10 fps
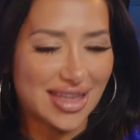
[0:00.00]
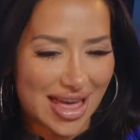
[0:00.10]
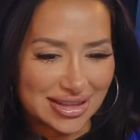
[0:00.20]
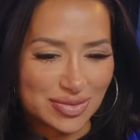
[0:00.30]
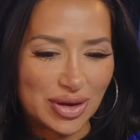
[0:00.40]

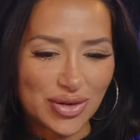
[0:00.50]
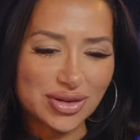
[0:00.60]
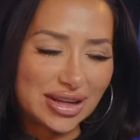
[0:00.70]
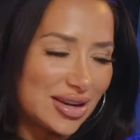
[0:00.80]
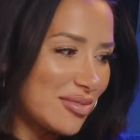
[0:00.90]
yes, we all
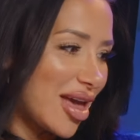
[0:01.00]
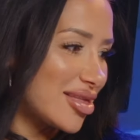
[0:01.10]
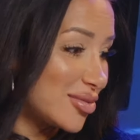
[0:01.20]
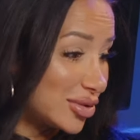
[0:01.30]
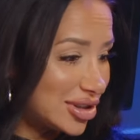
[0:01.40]
need a
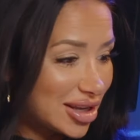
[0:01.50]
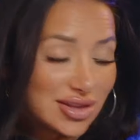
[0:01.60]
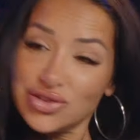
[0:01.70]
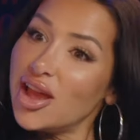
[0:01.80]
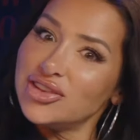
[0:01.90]
man that will take
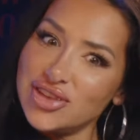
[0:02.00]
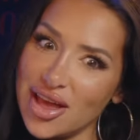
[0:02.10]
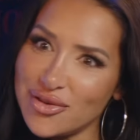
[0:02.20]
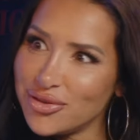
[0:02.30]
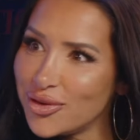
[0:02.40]
the trash
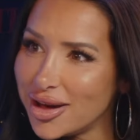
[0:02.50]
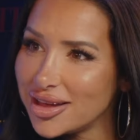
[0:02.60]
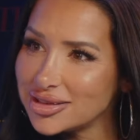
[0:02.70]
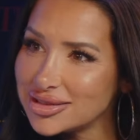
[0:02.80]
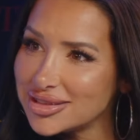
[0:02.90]
out for mm,
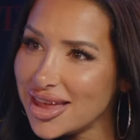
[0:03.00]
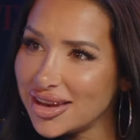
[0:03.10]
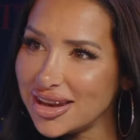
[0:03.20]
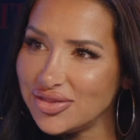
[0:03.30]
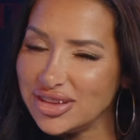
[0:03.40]
us. Yes, yes.
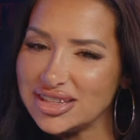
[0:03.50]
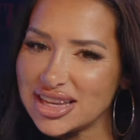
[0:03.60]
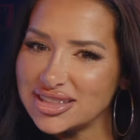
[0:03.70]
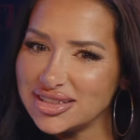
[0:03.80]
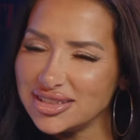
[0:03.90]
And if he
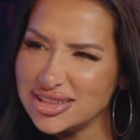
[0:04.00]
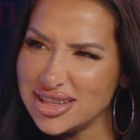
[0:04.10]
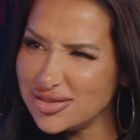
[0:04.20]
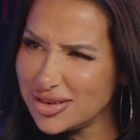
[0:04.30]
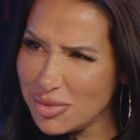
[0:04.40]
doesn't, is
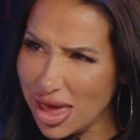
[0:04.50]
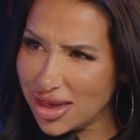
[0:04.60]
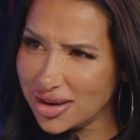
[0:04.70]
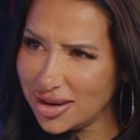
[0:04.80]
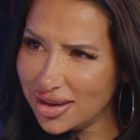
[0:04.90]
he even a man?